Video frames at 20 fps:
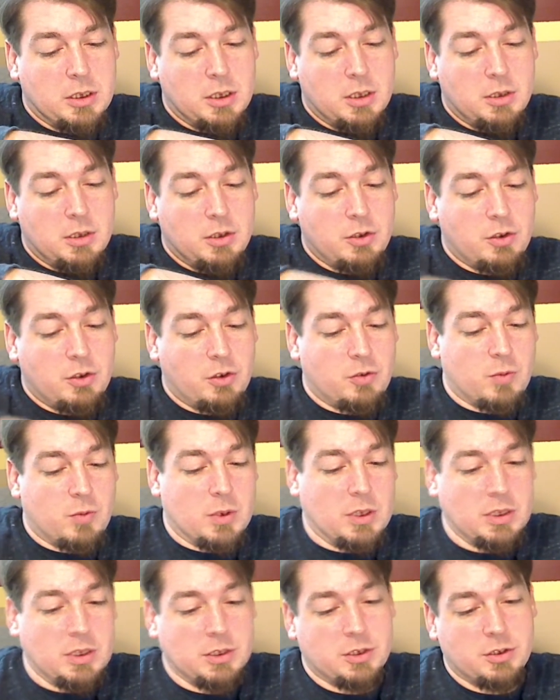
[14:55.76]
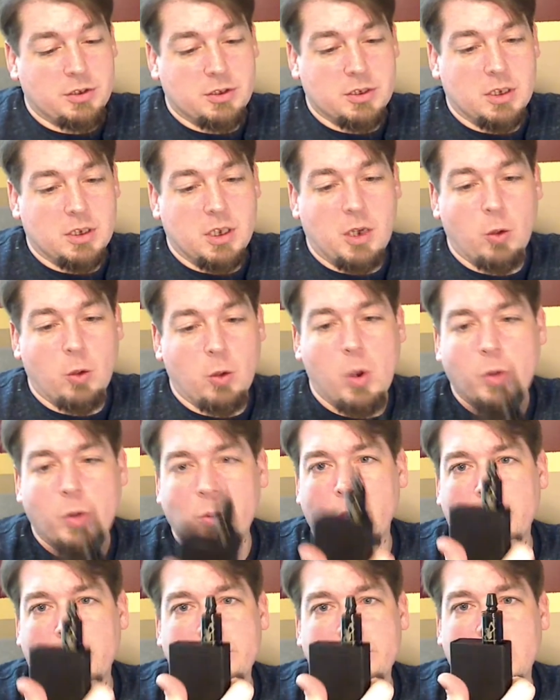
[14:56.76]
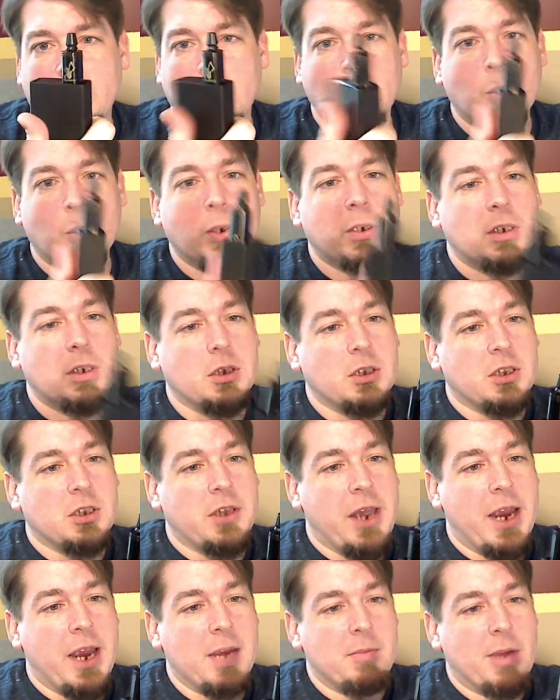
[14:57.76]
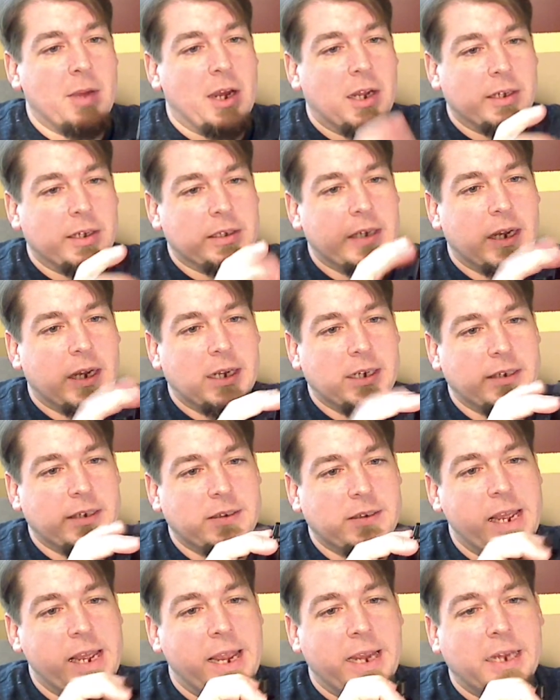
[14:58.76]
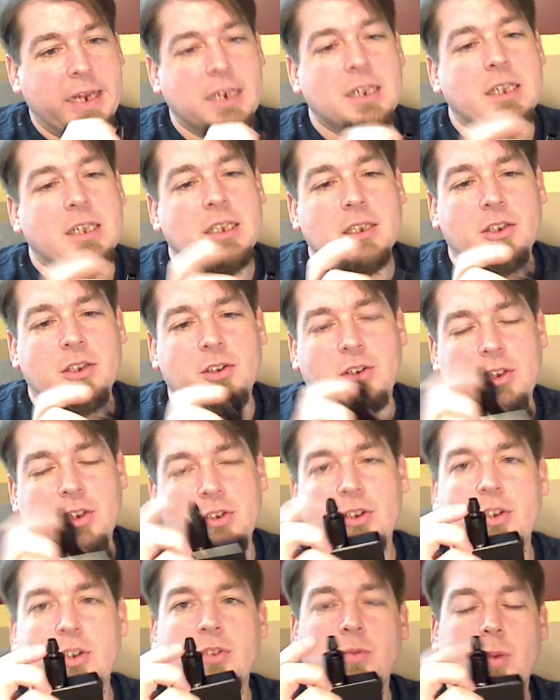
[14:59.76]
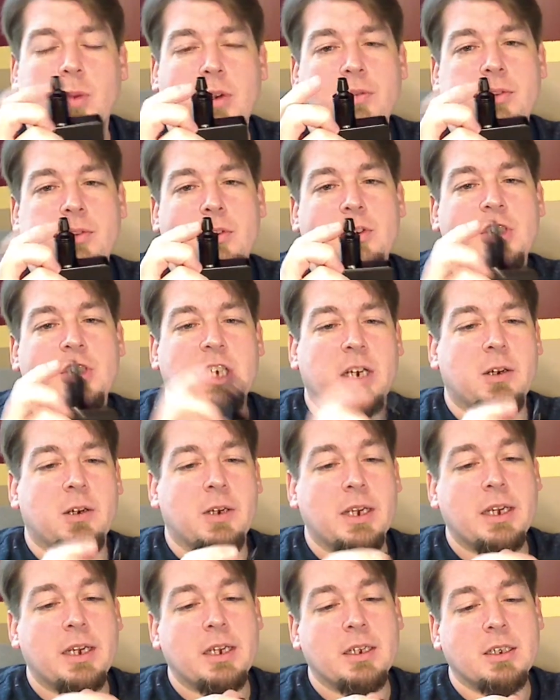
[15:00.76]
This is really just a Wotofo A-mod kind of day, because this is one of their cherry